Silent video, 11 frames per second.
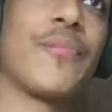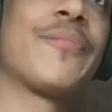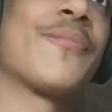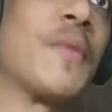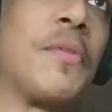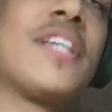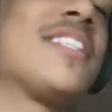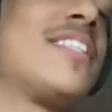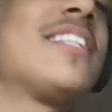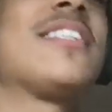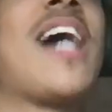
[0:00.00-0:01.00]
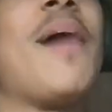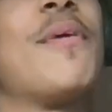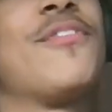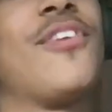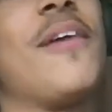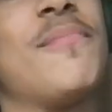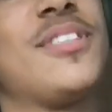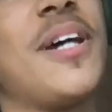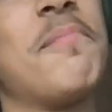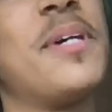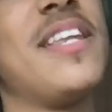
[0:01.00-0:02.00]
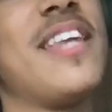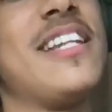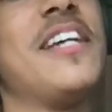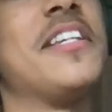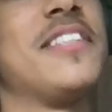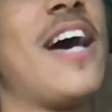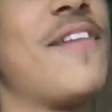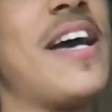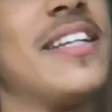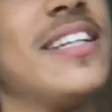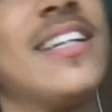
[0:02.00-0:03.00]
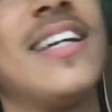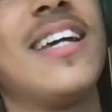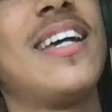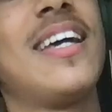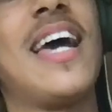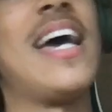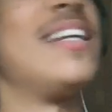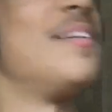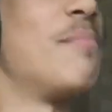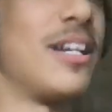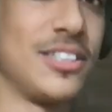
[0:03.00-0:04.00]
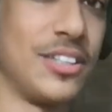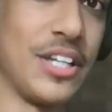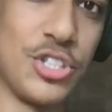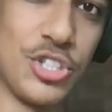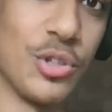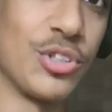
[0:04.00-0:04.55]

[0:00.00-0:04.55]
Well, this is coming from somebody that doesn't have any mental issue.